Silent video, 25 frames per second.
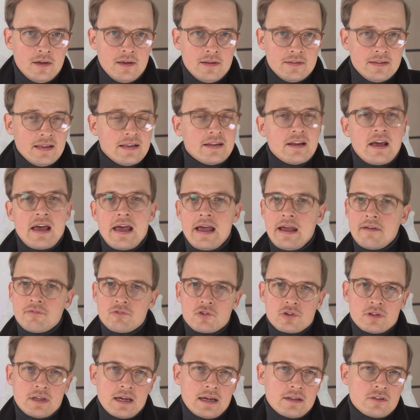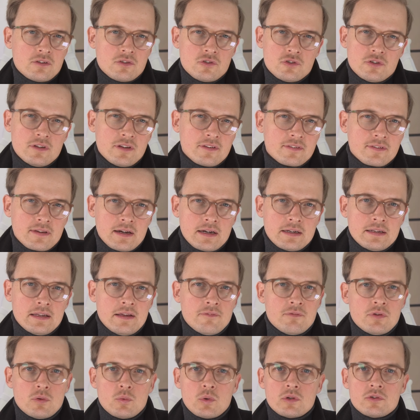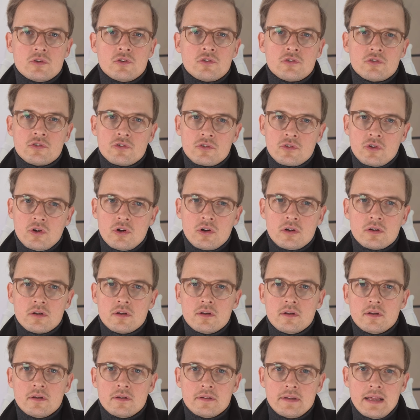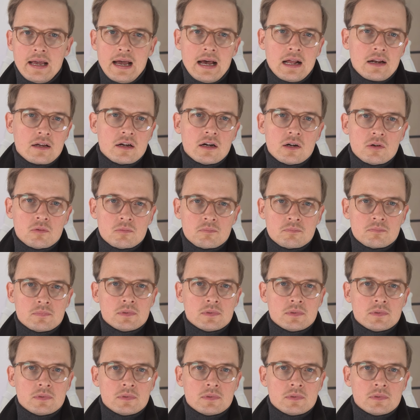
and then after that you decide if you want to start the algo.